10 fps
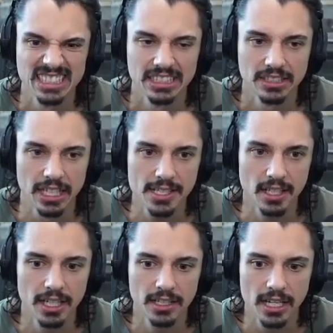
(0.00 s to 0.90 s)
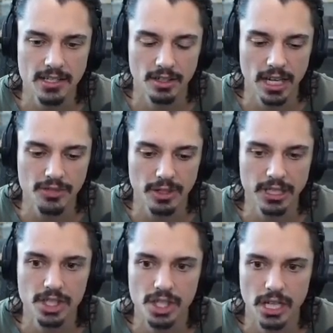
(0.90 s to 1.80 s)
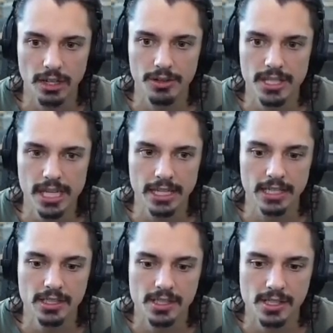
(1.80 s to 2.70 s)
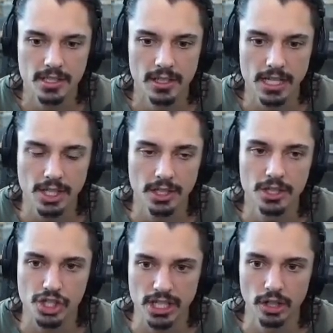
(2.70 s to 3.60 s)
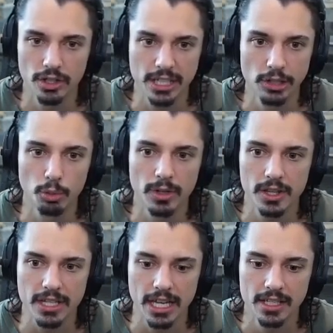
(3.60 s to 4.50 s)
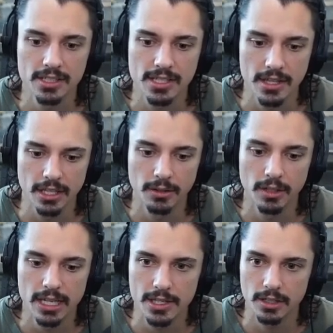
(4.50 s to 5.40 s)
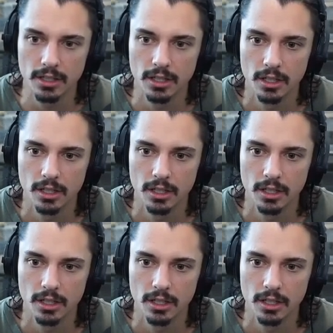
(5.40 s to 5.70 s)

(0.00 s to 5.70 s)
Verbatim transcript: Nice line, nice or nice range. I don't think that hits. That's good. Just kill kill one of the ads and then and then